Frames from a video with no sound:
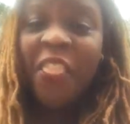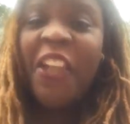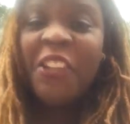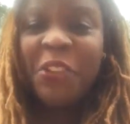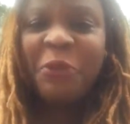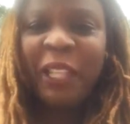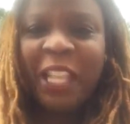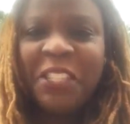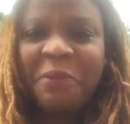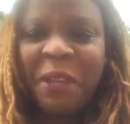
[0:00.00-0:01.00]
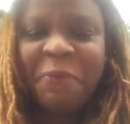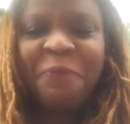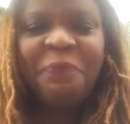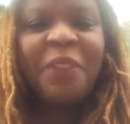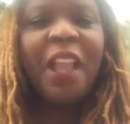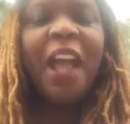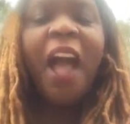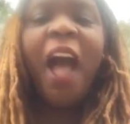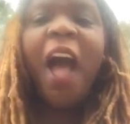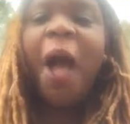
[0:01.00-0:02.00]
that you would like to be.
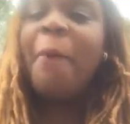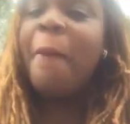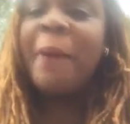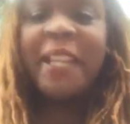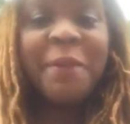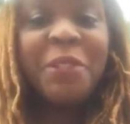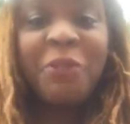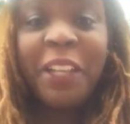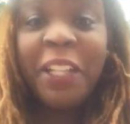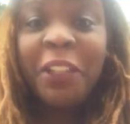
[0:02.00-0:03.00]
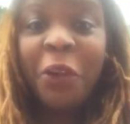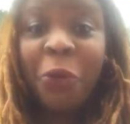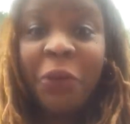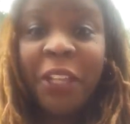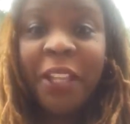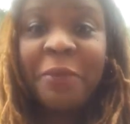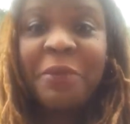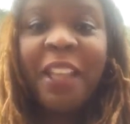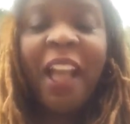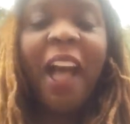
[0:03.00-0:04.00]
My name is Ronette Clark
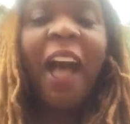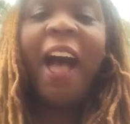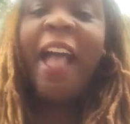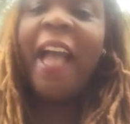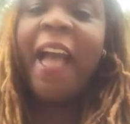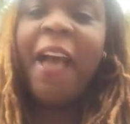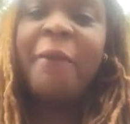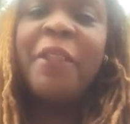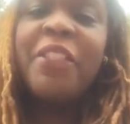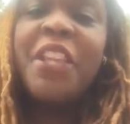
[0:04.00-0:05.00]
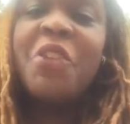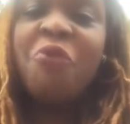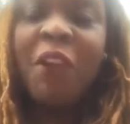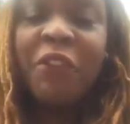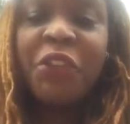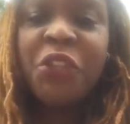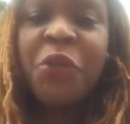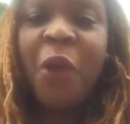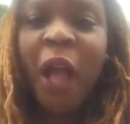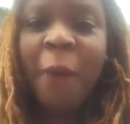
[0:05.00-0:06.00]
Williams. I am the
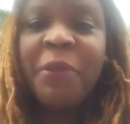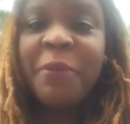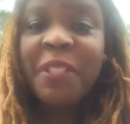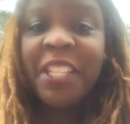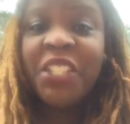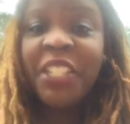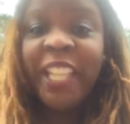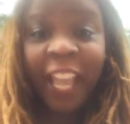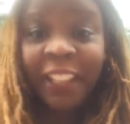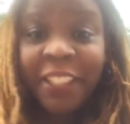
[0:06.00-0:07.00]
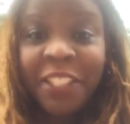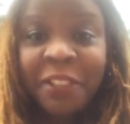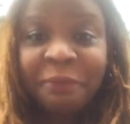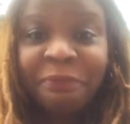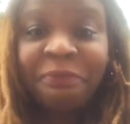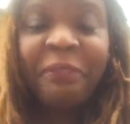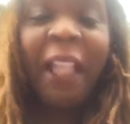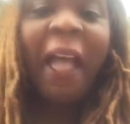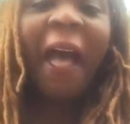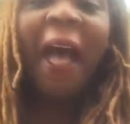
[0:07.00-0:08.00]
Revenue Optimization Catalyst.
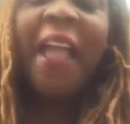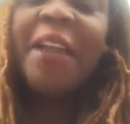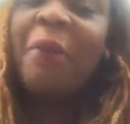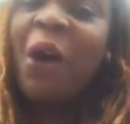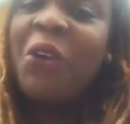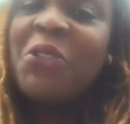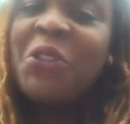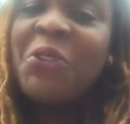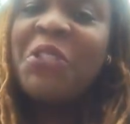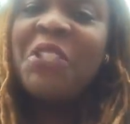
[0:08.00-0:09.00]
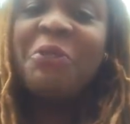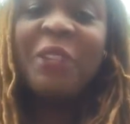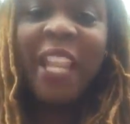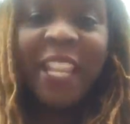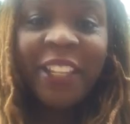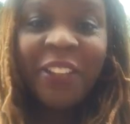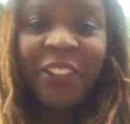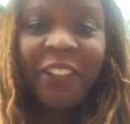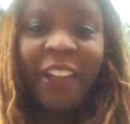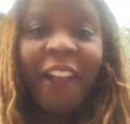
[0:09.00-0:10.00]
I am also the
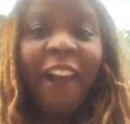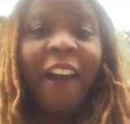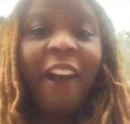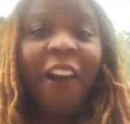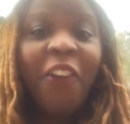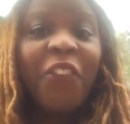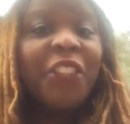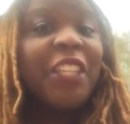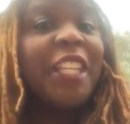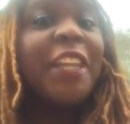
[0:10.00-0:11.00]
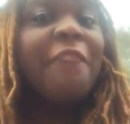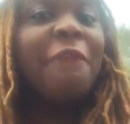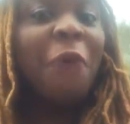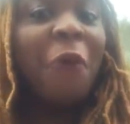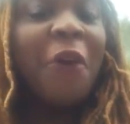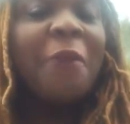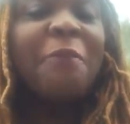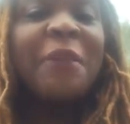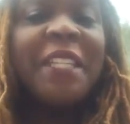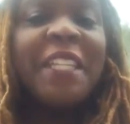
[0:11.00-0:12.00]
creator of the
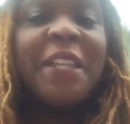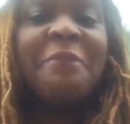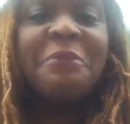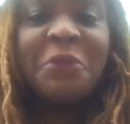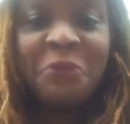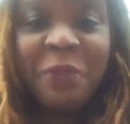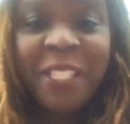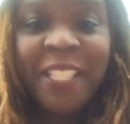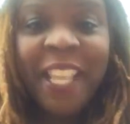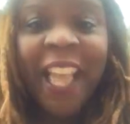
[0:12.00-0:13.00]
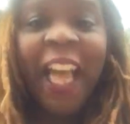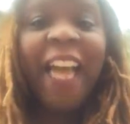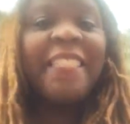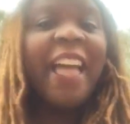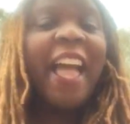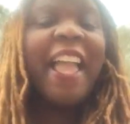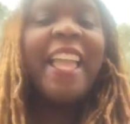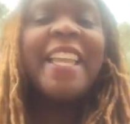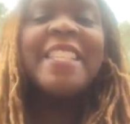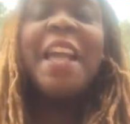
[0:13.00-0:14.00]
4P movement, and that
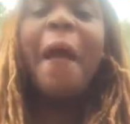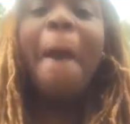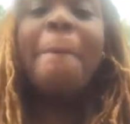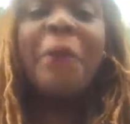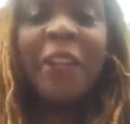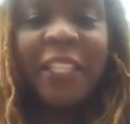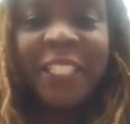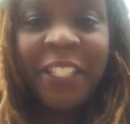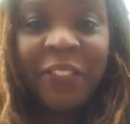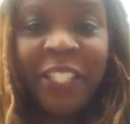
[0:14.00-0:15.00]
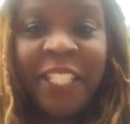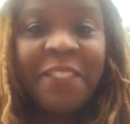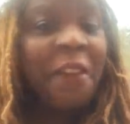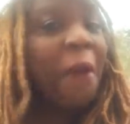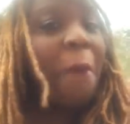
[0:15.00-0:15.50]
is productivity,